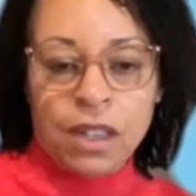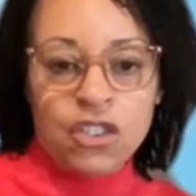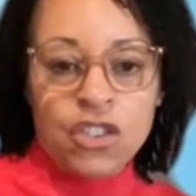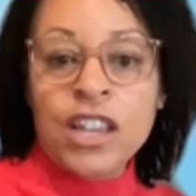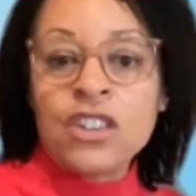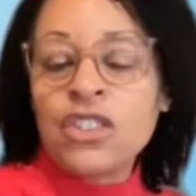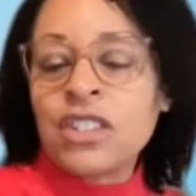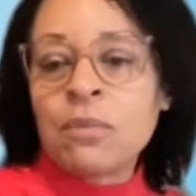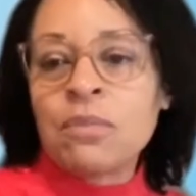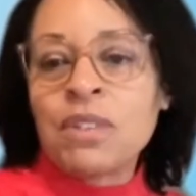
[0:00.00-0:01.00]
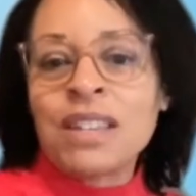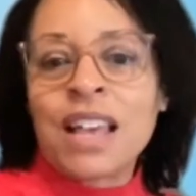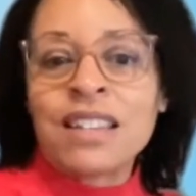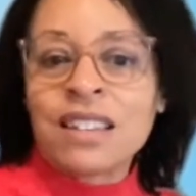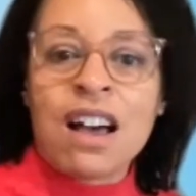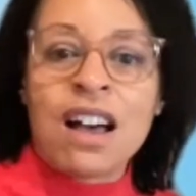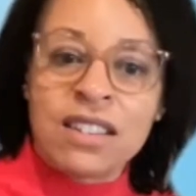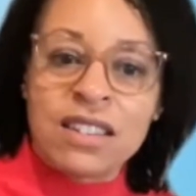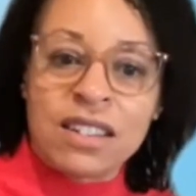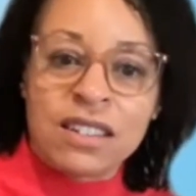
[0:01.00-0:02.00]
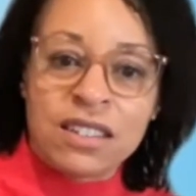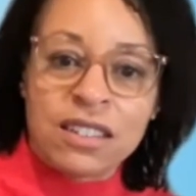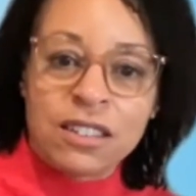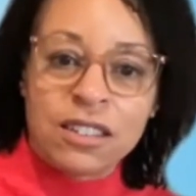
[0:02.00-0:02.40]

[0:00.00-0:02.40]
Change is something that is constant.